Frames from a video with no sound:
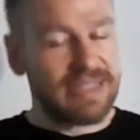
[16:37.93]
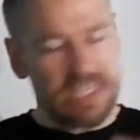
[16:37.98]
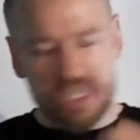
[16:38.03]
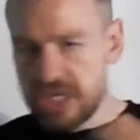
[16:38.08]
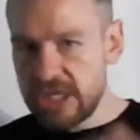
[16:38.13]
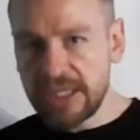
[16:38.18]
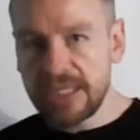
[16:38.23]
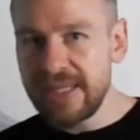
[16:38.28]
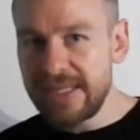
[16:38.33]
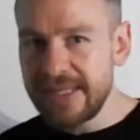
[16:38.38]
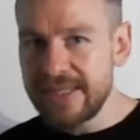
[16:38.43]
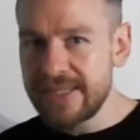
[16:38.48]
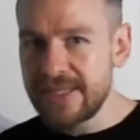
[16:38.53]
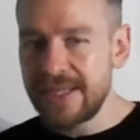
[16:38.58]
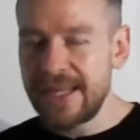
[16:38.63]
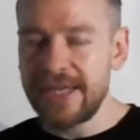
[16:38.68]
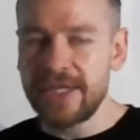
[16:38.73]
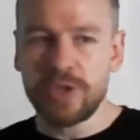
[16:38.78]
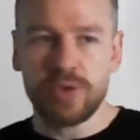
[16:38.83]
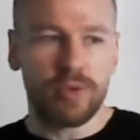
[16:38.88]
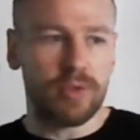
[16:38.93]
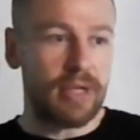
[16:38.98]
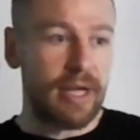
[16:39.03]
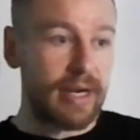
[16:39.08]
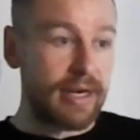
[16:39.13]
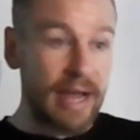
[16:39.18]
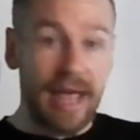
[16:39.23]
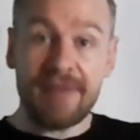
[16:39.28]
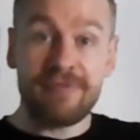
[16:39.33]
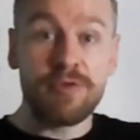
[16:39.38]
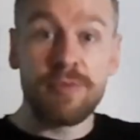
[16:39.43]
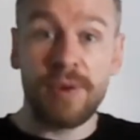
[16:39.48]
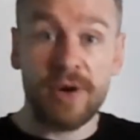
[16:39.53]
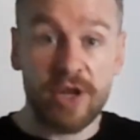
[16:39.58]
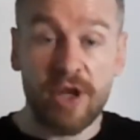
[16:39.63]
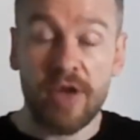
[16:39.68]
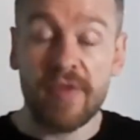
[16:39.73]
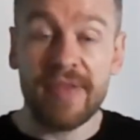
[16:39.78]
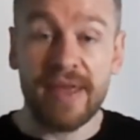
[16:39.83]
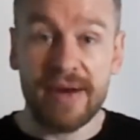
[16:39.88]
He's clearly intellectual, and everybody
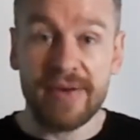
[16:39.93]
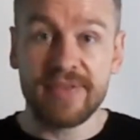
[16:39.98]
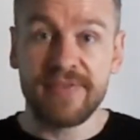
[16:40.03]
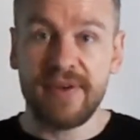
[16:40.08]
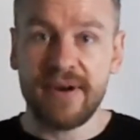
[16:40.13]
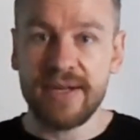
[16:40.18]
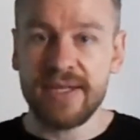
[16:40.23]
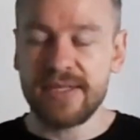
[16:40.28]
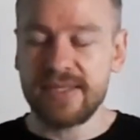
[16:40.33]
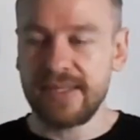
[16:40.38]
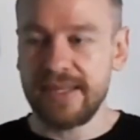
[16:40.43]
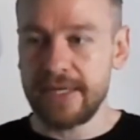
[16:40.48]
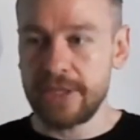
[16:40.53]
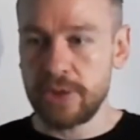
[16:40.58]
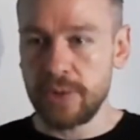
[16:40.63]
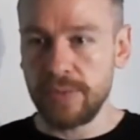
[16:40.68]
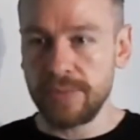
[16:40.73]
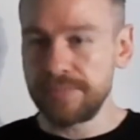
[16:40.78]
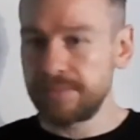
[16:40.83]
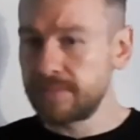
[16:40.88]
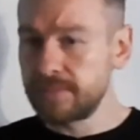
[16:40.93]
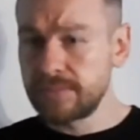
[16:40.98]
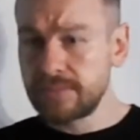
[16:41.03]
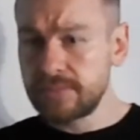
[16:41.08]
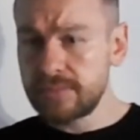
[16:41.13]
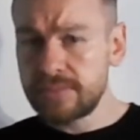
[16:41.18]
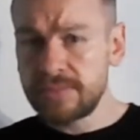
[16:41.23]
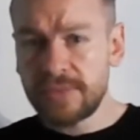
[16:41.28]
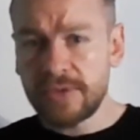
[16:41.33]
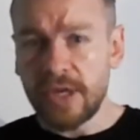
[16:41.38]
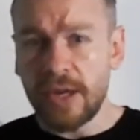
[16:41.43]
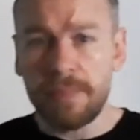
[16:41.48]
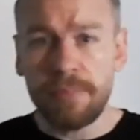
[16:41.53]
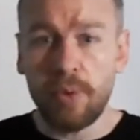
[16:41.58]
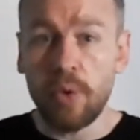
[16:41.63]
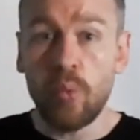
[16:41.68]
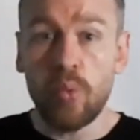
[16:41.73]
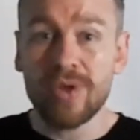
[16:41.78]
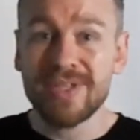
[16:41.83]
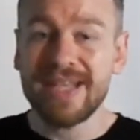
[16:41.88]
on there is very intellectual. But
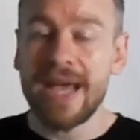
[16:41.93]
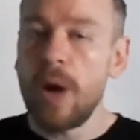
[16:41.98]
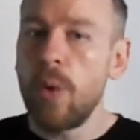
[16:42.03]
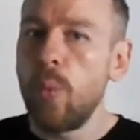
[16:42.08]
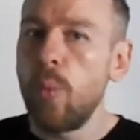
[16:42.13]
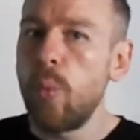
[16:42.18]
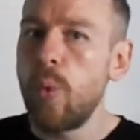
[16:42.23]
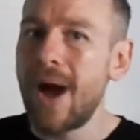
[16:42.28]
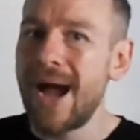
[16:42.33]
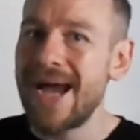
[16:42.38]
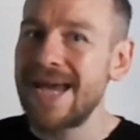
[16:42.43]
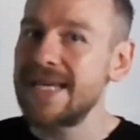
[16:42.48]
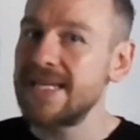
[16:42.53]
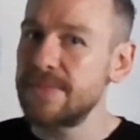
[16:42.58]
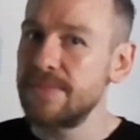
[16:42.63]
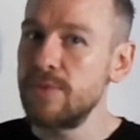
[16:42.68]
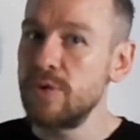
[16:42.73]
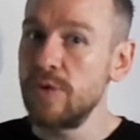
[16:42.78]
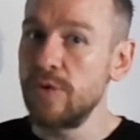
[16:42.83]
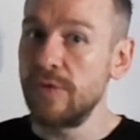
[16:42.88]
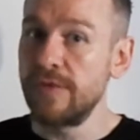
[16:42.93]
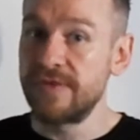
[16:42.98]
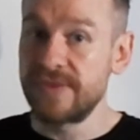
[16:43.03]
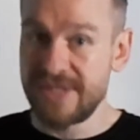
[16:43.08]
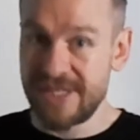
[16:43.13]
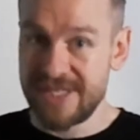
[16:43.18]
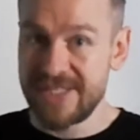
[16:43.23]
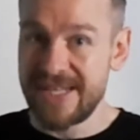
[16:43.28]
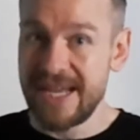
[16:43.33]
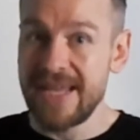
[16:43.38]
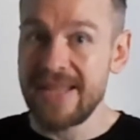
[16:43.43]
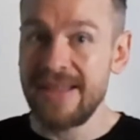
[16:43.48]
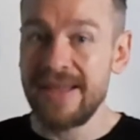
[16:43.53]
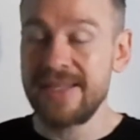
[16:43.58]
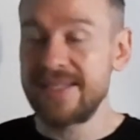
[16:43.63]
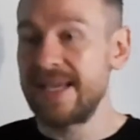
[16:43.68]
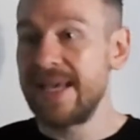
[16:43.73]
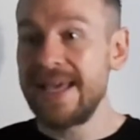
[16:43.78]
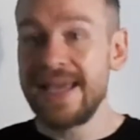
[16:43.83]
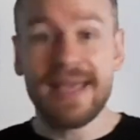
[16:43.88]
was it a wise move to say
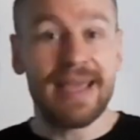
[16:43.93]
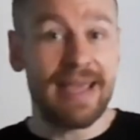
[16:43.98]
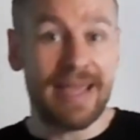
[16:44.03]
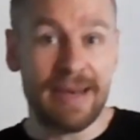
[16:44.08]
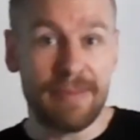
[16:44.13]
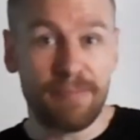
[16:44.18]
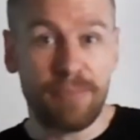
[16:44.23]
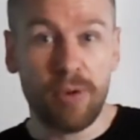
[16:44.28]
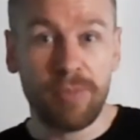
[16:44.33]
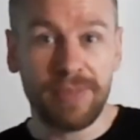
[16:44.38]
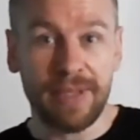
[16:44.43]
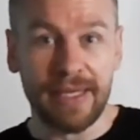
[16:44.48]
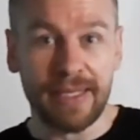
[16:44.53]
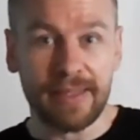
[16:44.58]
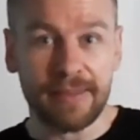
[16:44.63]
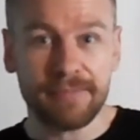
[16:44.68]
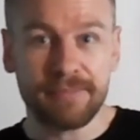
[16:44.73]
this in public?